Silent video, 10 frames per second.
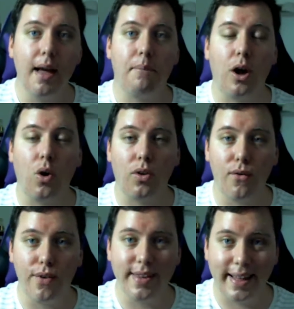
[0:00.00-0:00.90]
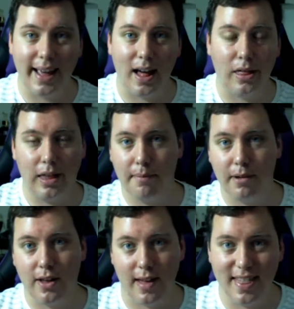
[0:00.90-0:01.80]
but also physically healthily,
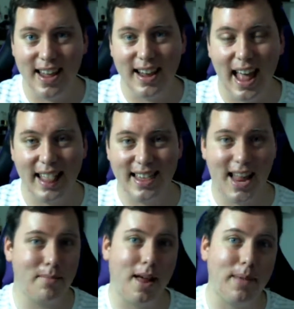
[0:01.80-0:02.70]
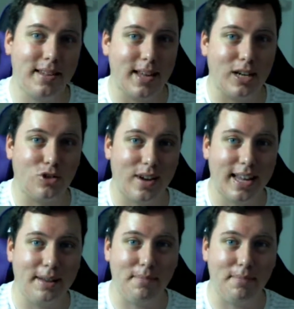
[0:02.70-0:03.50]
because I think at the same time I started drinking,